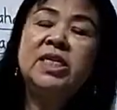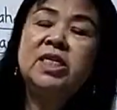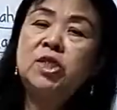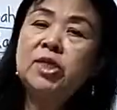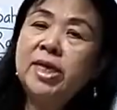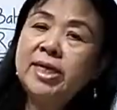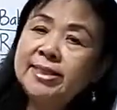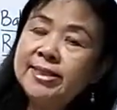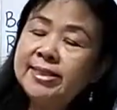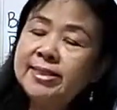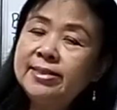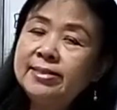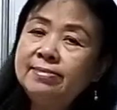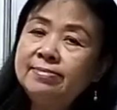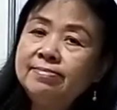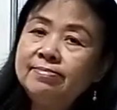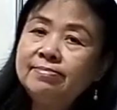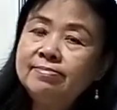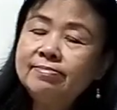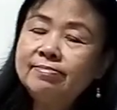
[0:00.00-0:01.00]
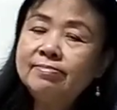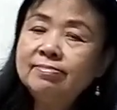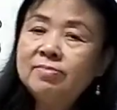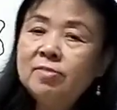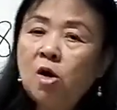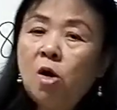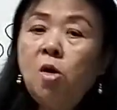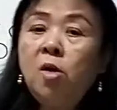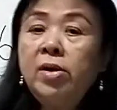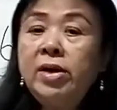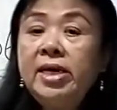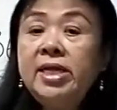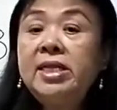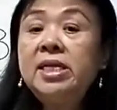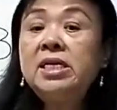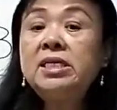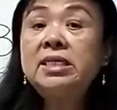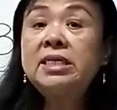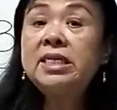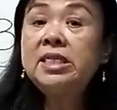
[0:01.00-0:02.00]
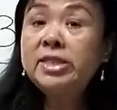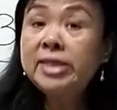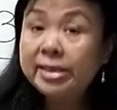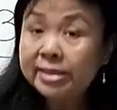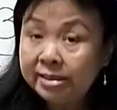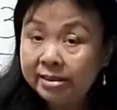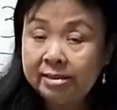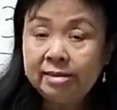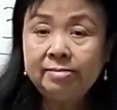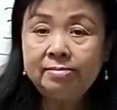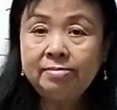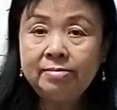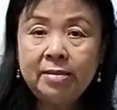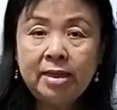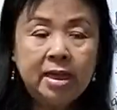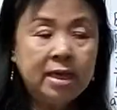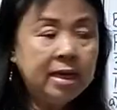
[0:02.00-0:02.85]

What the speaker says: suggest, or it is suggested,